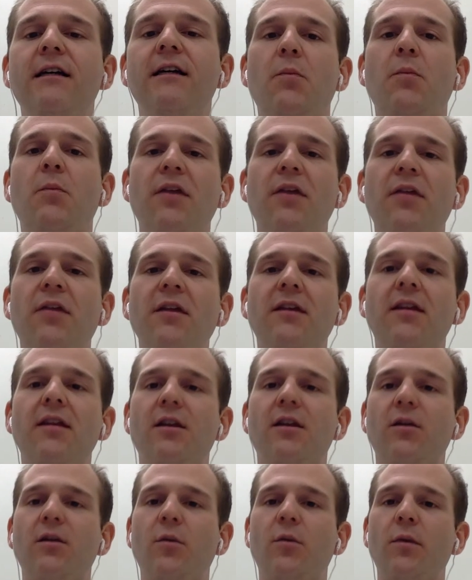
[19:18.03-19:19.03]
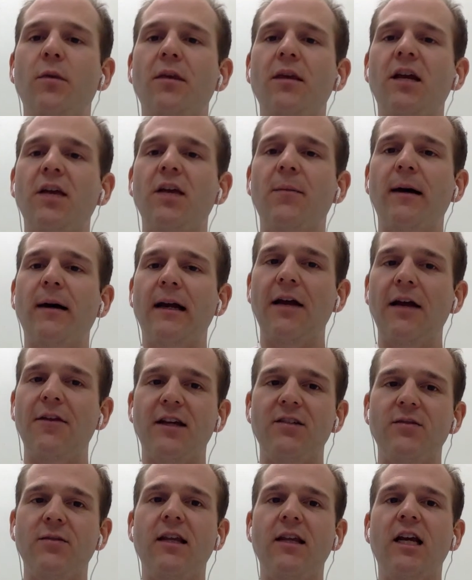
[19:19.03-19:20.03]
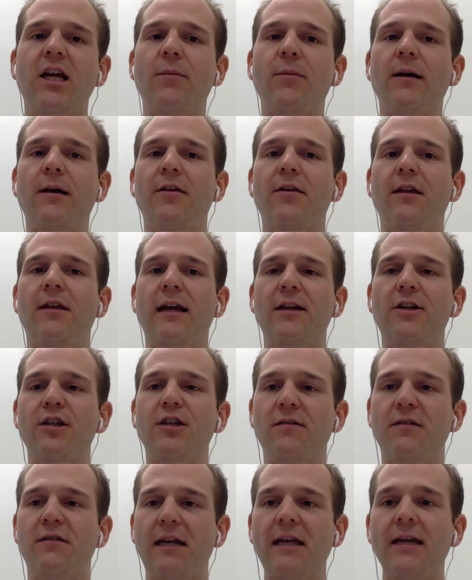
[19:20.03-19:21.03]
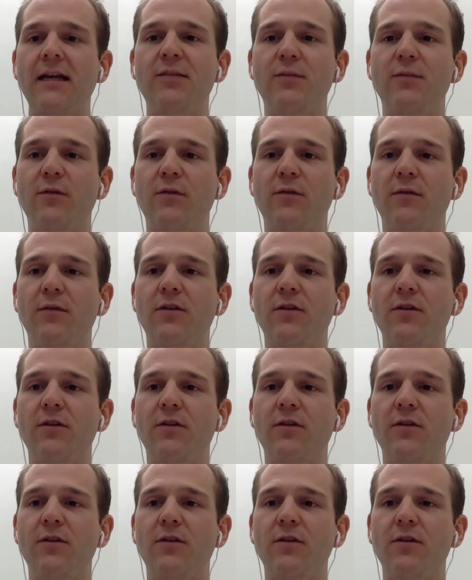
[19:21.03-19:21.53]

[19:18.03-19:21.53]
But I think that when we think about ethics, we think about the HIV/AIDS movement.